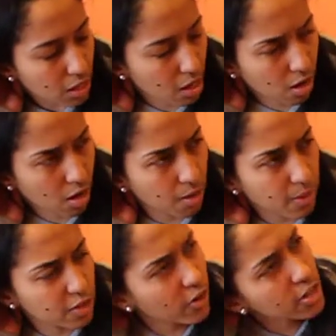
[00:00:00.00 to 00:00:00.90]

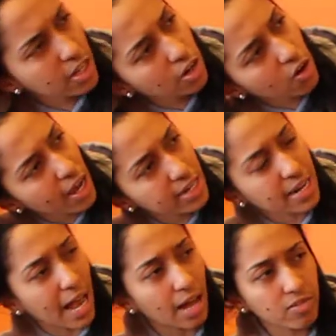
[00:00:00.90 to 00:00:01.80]
as far as I know, I don't
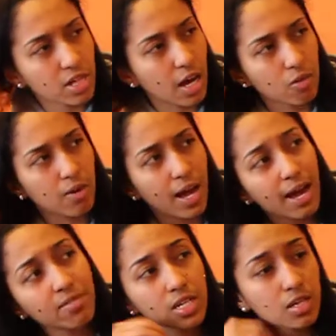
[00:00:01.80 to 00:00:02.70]

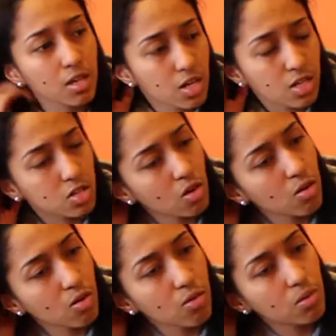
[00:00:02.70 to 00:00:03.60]
have any,
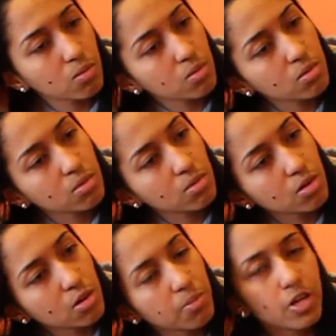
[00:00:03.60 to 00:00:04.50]
so,
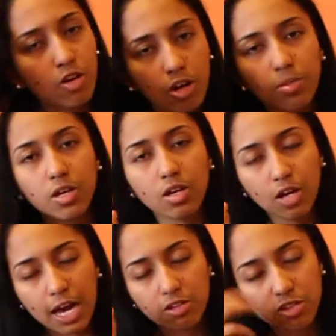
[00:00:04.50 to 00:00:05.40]
but you're gonna be
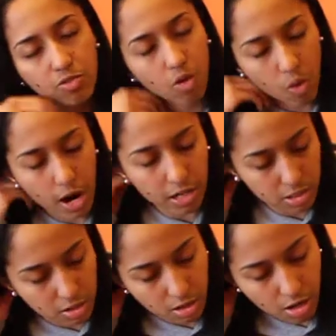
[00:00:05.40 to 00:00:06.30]
actually required
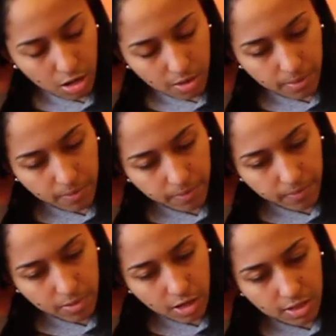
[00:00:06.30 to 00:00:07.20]
to
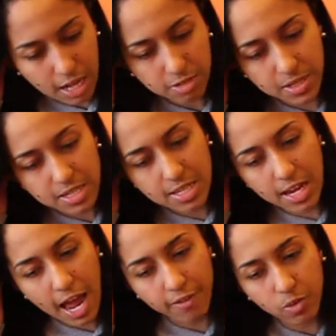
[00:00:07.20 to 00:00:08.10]
tell the doctor, because
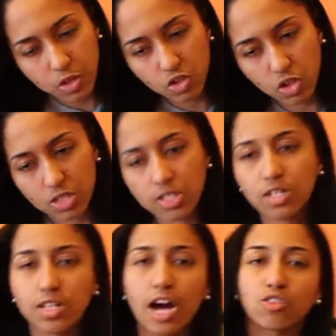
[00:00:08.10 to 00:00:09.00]
then afterwards you're gonna see
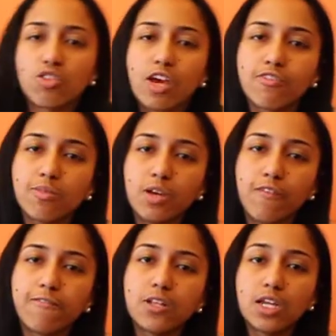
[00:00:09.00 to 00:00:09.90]
the doctor and you have to be
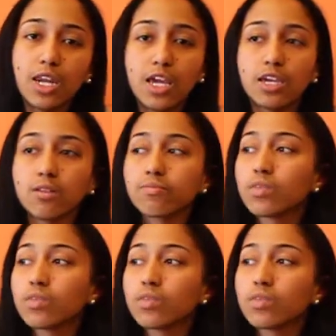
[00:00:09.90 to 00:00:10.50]
fully naked.